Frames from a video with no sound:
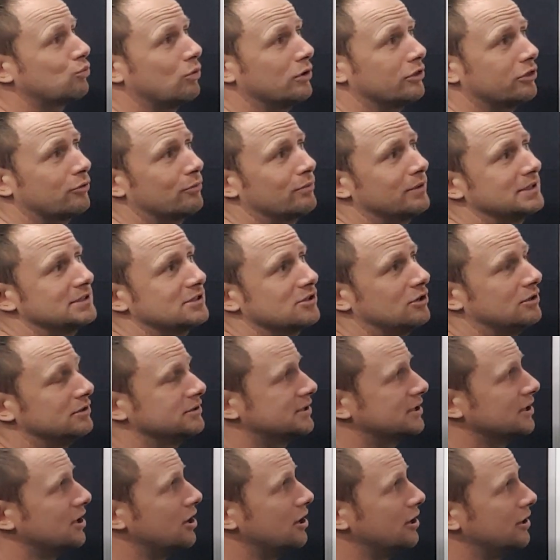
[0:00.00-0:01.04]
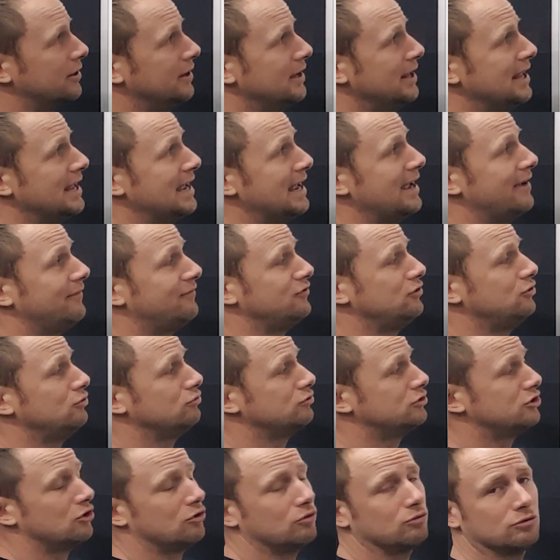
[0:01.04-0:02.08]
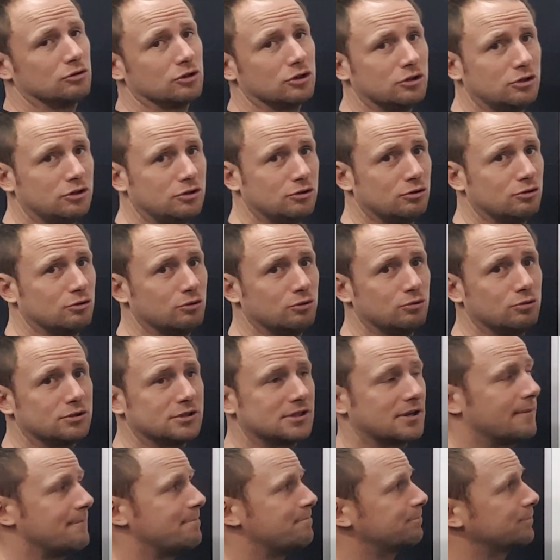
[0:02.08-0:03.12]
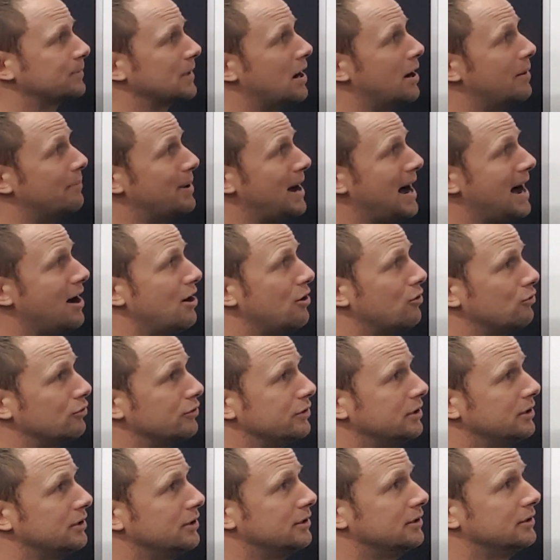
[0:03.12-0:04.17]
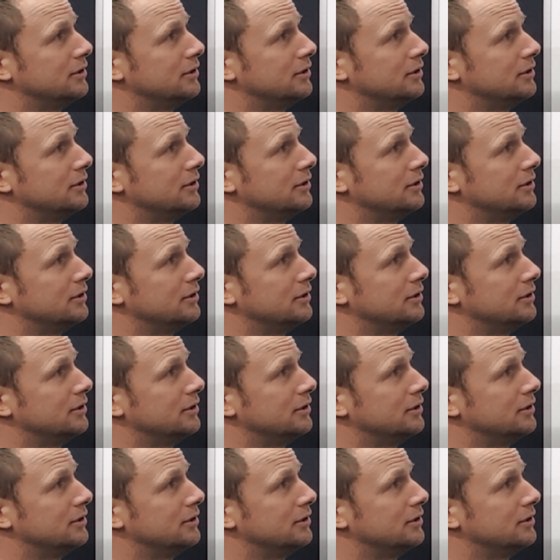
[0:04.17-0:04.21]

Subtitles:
what the results are. If you don't lose a pound,